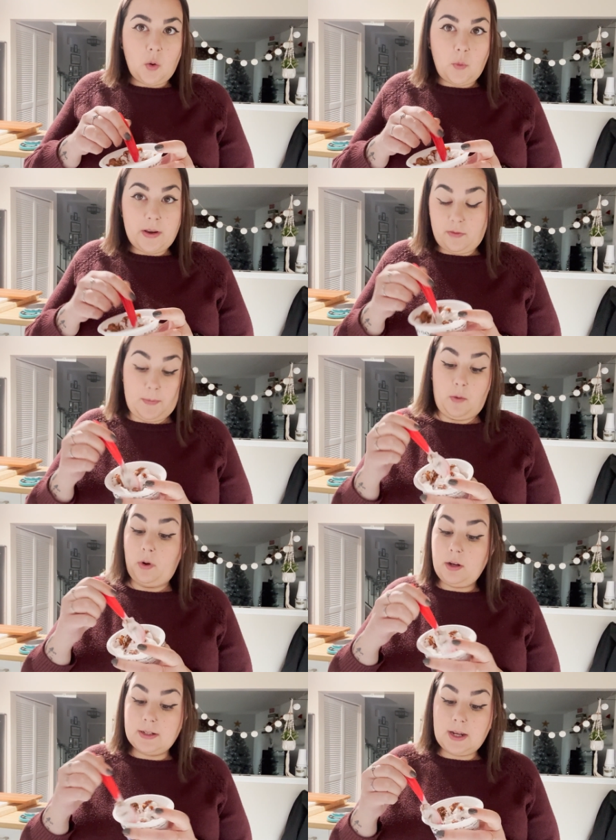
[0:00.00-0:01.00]
Wait for my
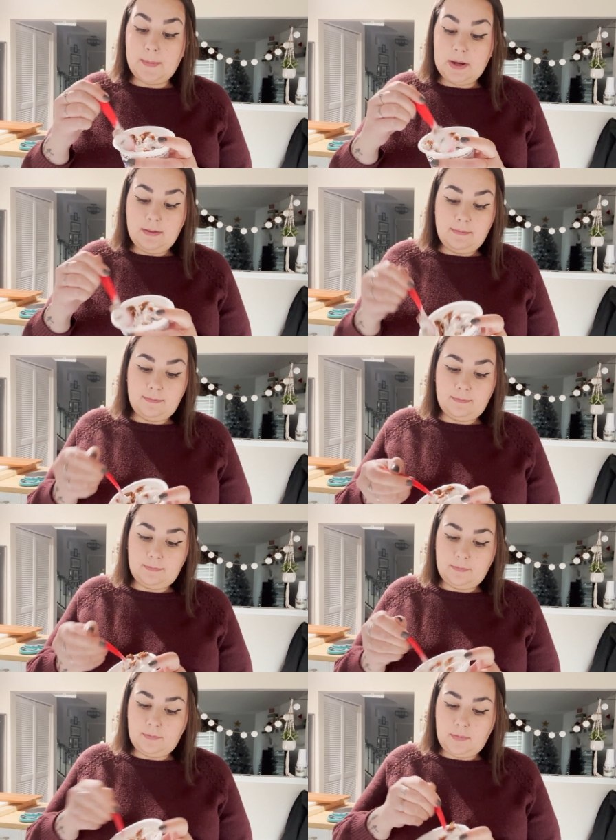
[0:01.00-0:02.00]
work to come in.
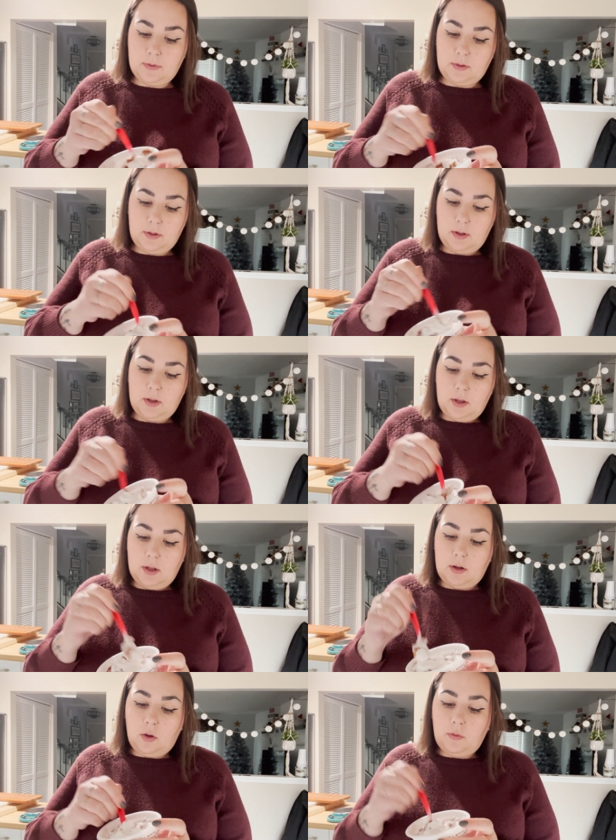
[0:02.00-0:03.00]

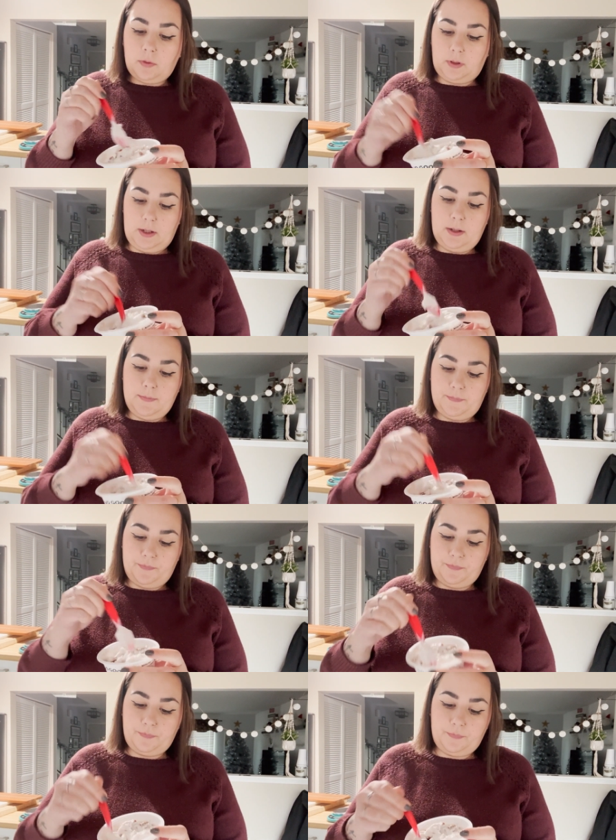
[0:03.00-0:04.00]
Hopefully,
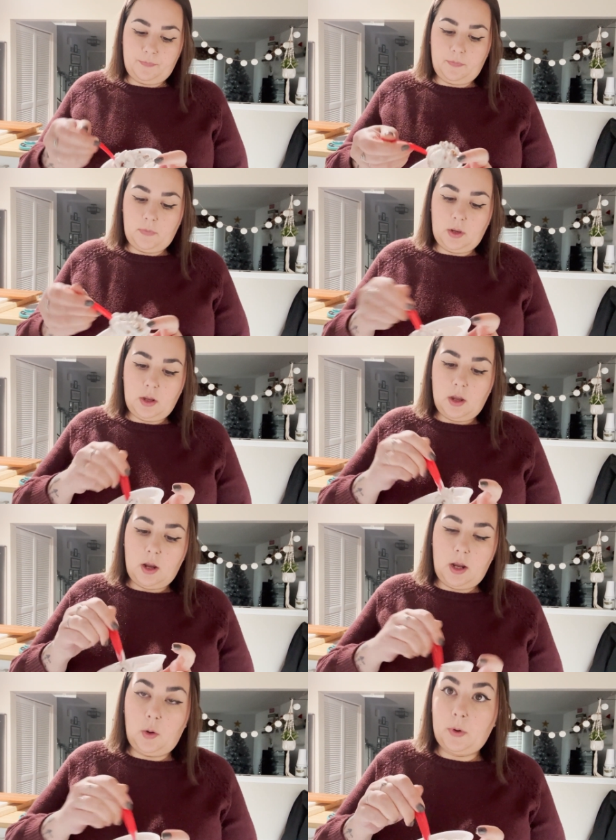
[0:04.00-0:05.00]

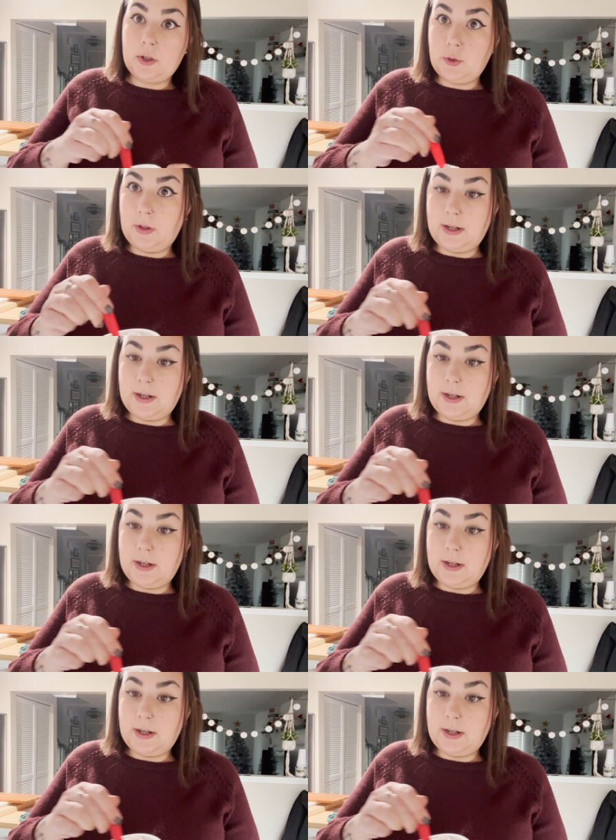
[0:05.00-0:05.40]
I don't work too late,